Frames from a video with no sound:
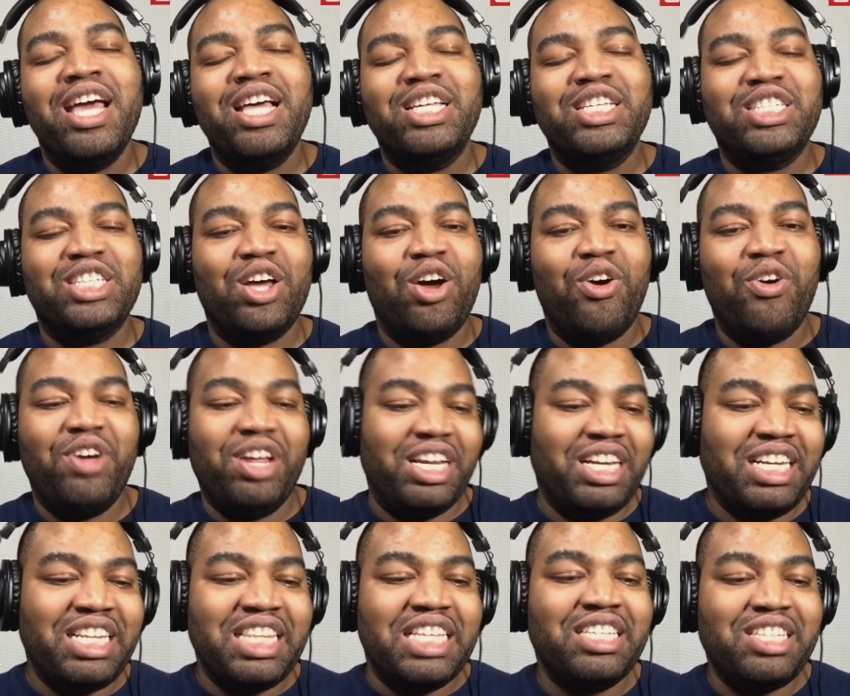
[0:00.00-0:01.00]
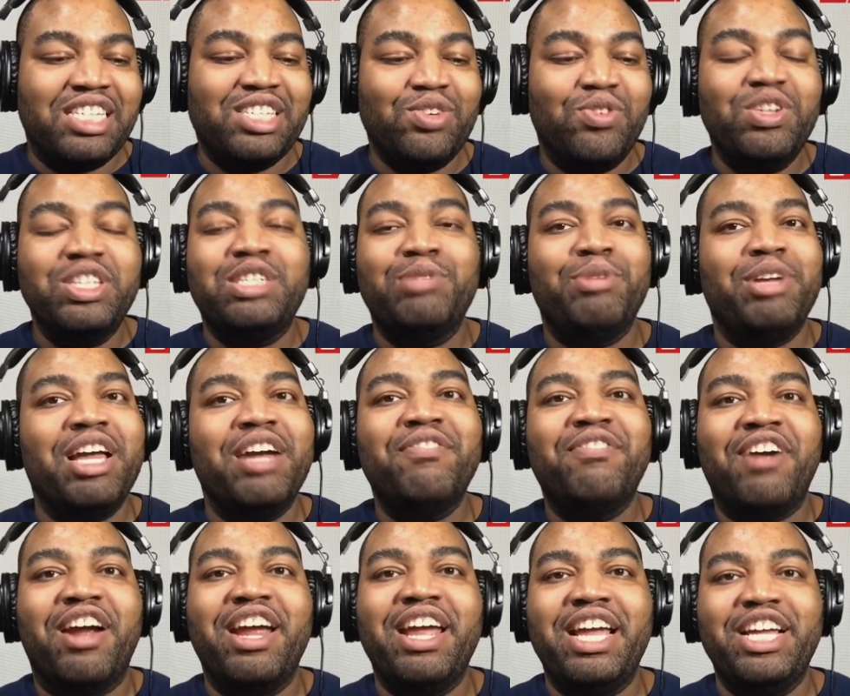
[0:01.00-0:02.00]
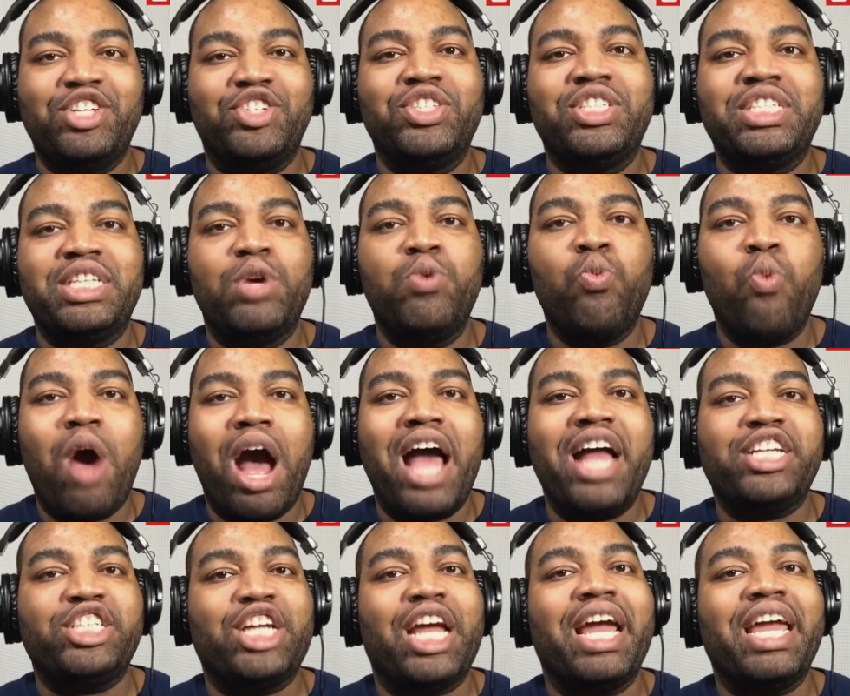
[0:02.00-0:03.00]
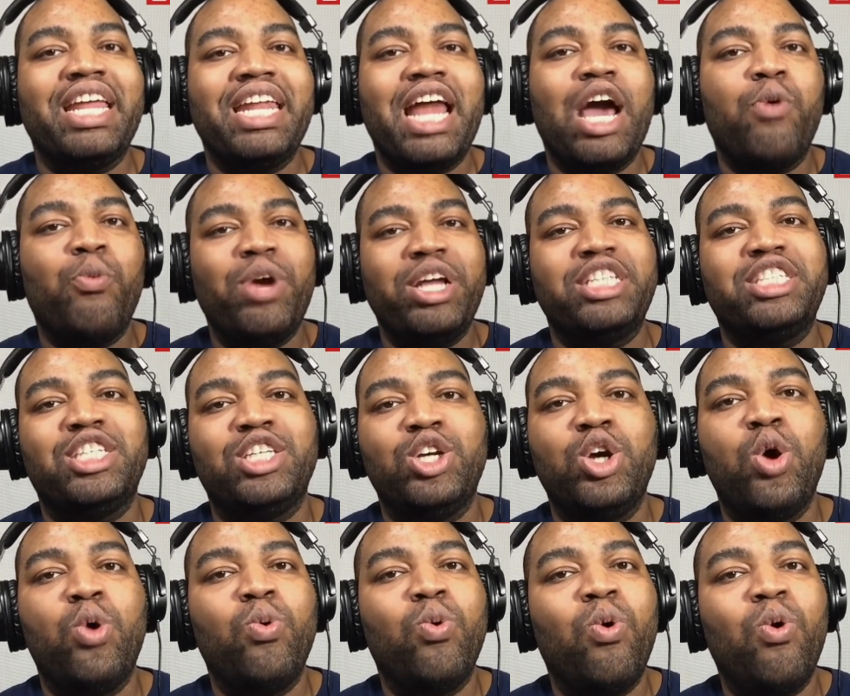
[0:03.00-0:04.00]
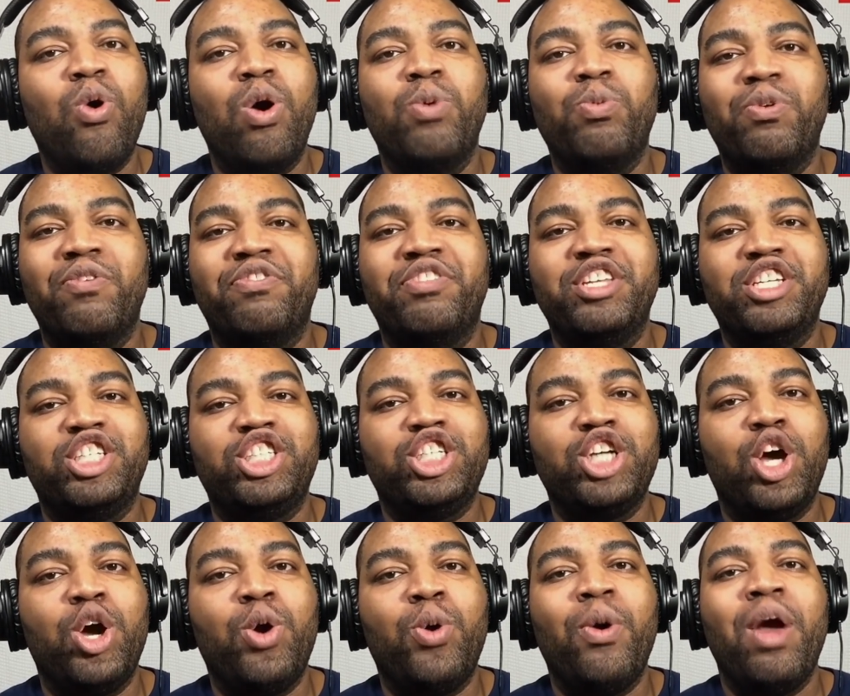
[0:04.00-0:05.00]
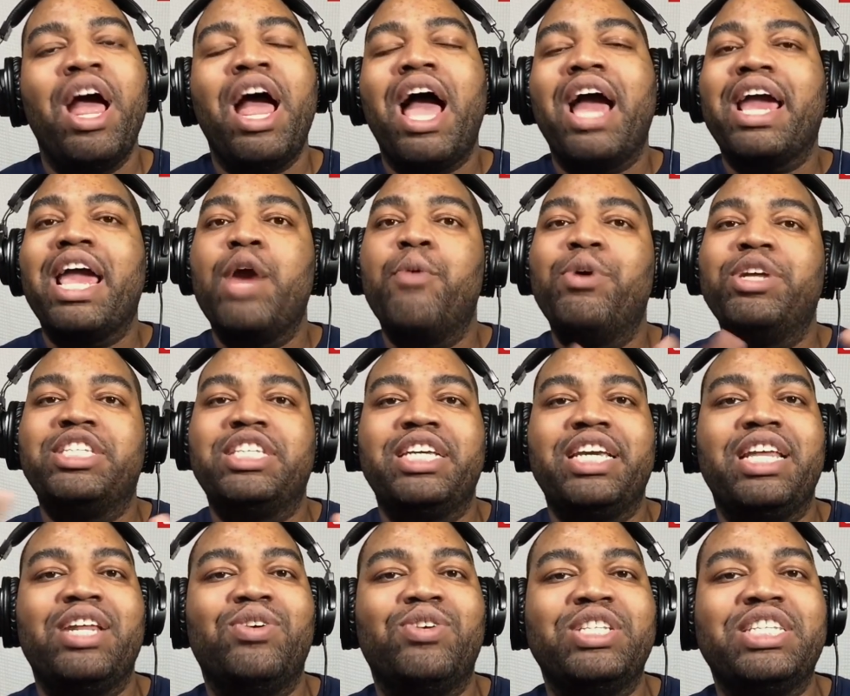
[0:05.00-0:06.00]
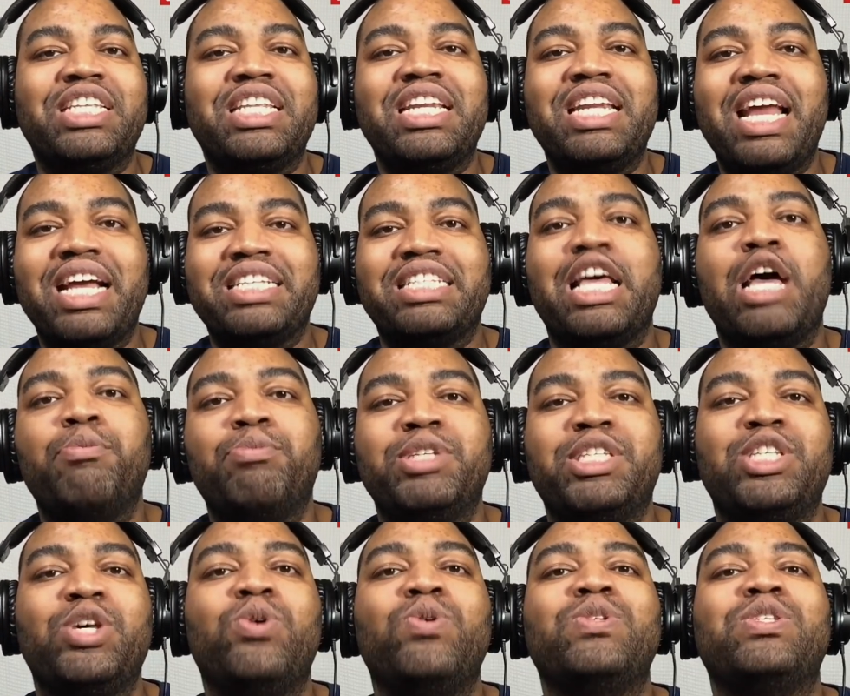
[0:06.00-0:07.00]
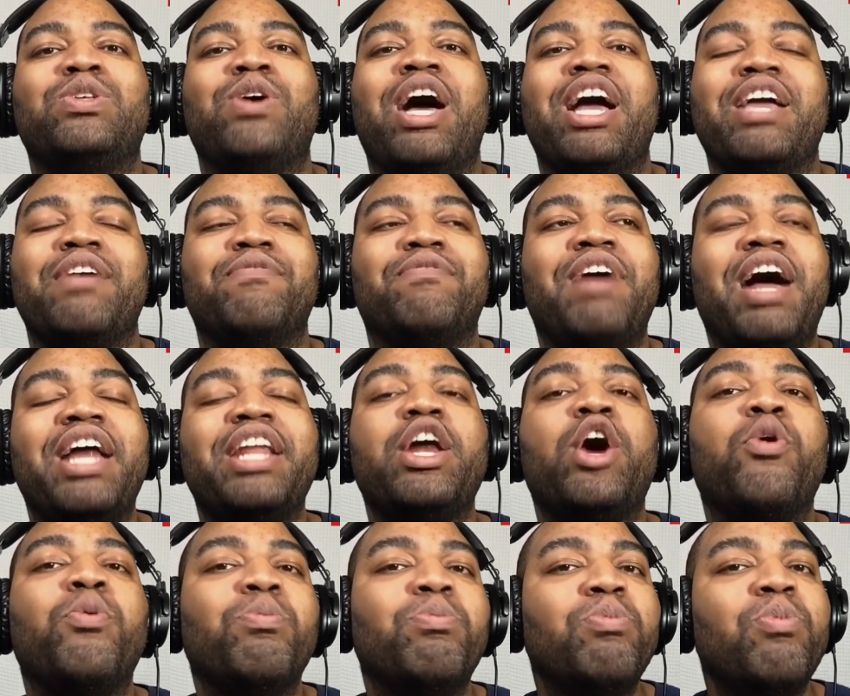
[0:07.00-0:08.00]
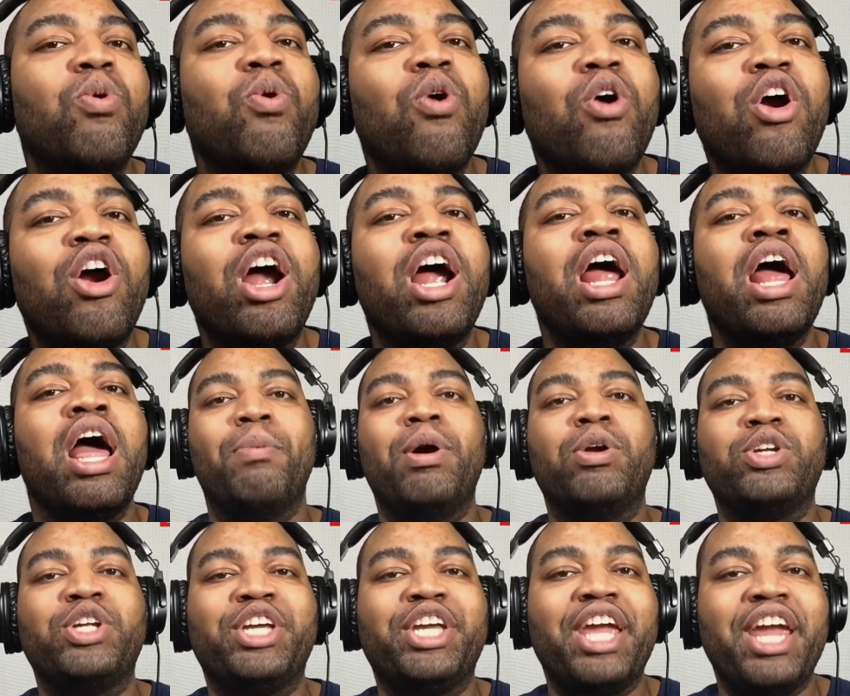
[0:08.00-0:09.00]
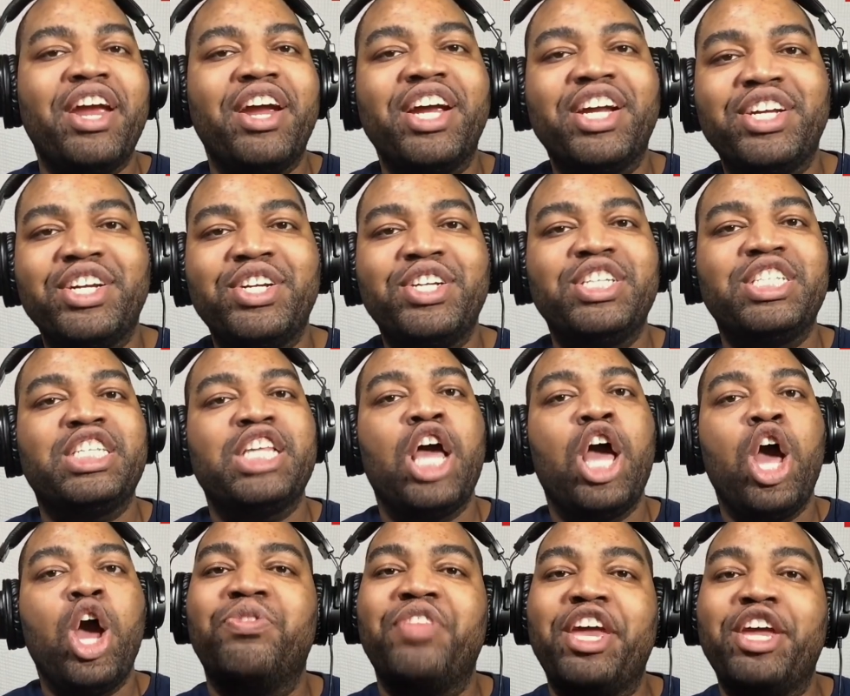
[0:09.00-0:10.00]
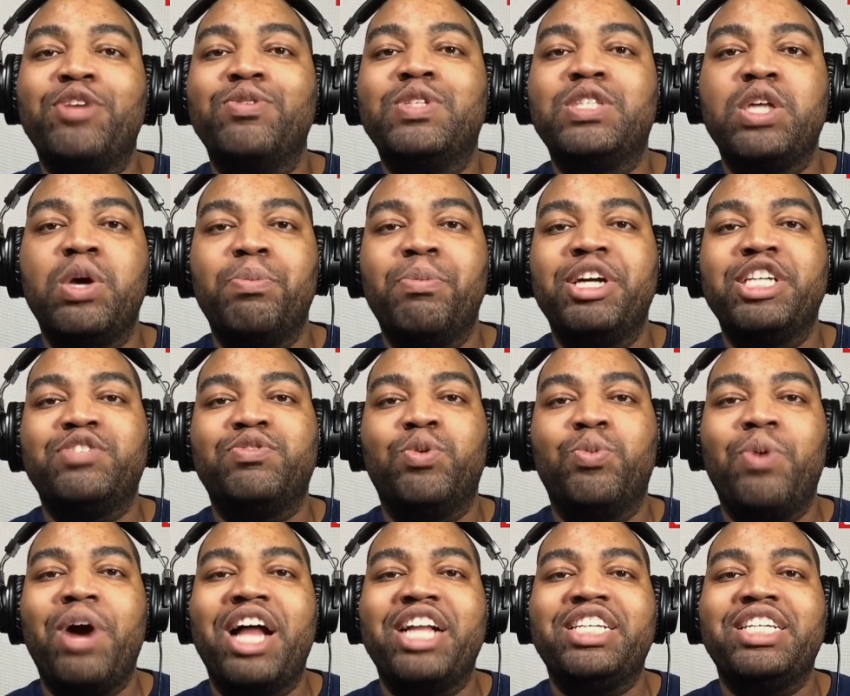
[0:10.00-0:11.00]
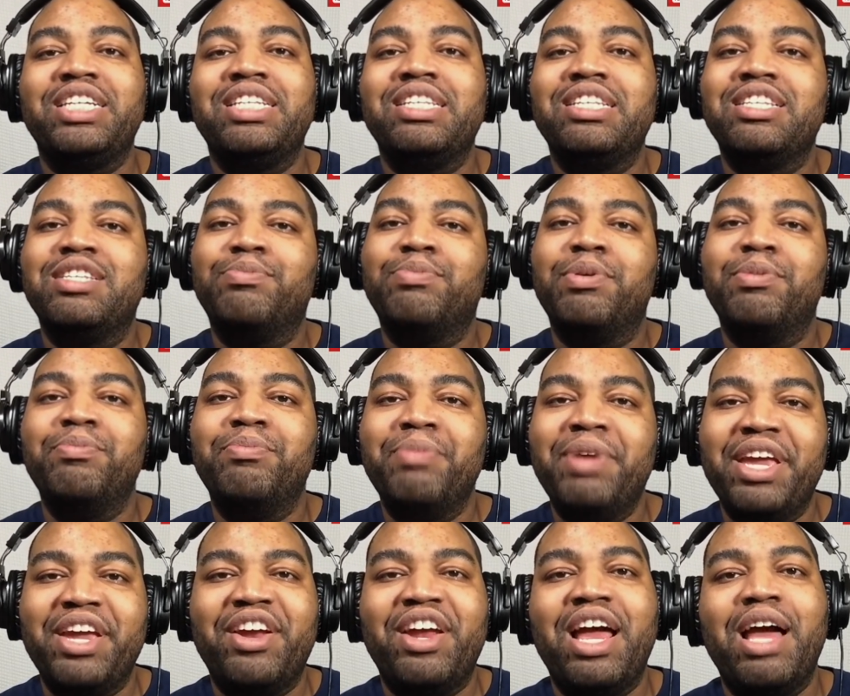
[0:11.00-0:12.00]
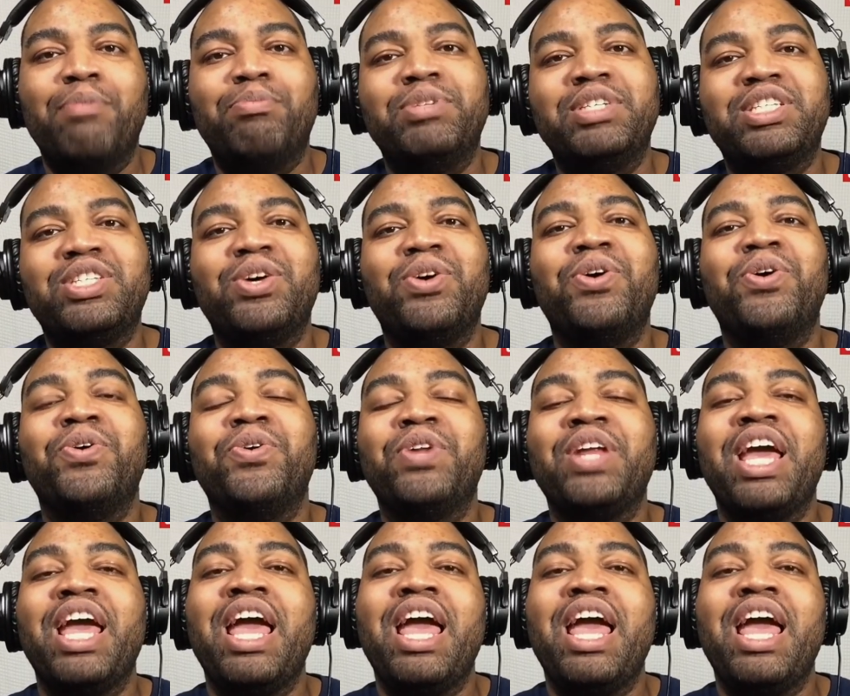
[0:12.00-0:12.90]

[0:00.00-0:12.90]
So this is going to be a very interesting watch. I cannot wait to go on with the show. I can't wait to get on to the next episode so I can find out more about the characters. Thank you so much for watching this premiere episode.